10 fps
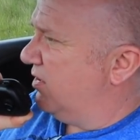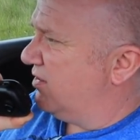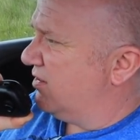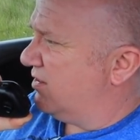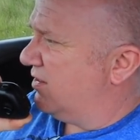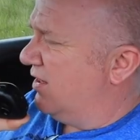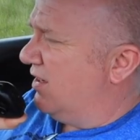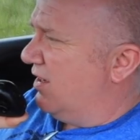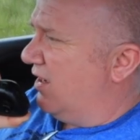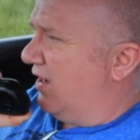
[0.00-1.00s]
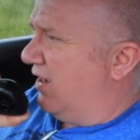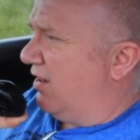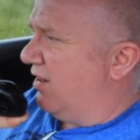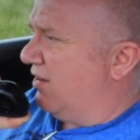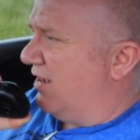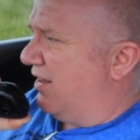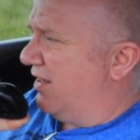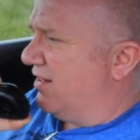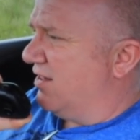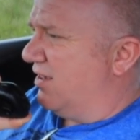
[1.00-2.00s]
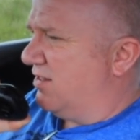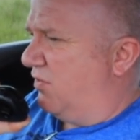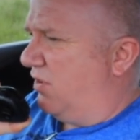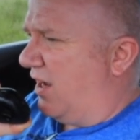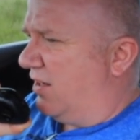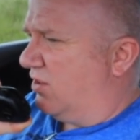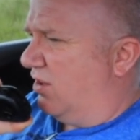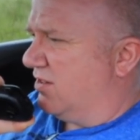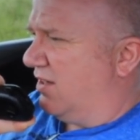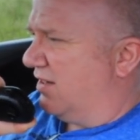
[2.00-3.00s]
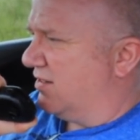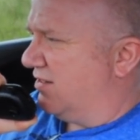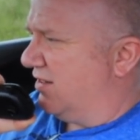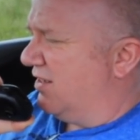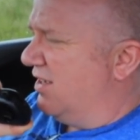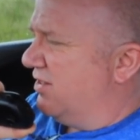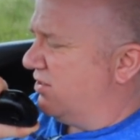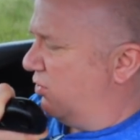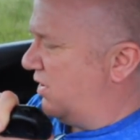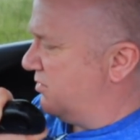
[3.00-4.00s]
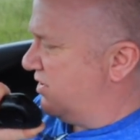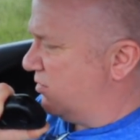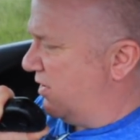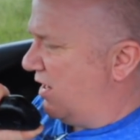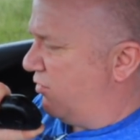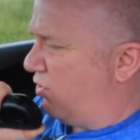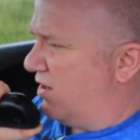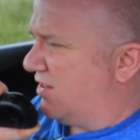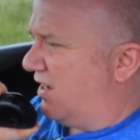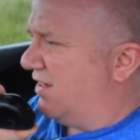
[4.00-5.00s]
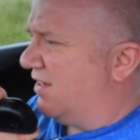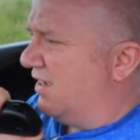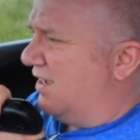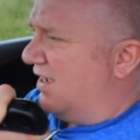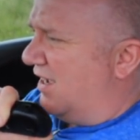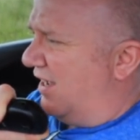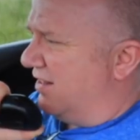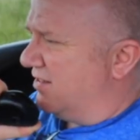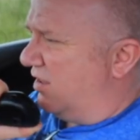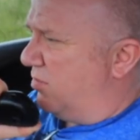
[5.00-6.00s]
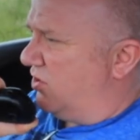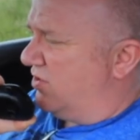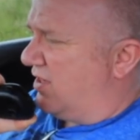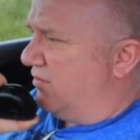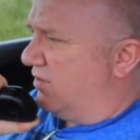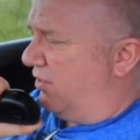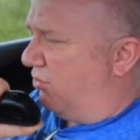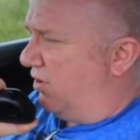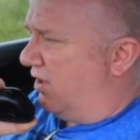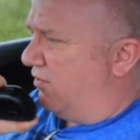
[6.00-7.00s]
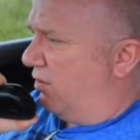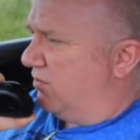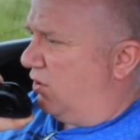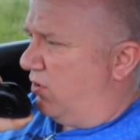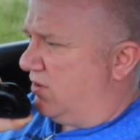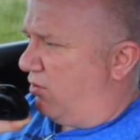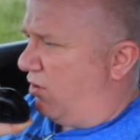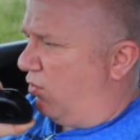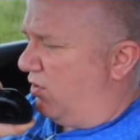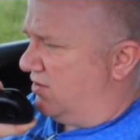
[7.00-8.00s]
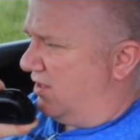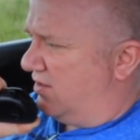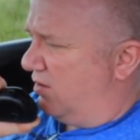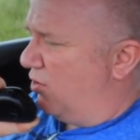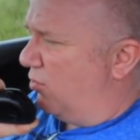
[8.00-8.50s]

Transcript: metres, and then see if we can get any contacts. So, yeah, cheers, mate, have a great day, and BG73 from 2E0EZT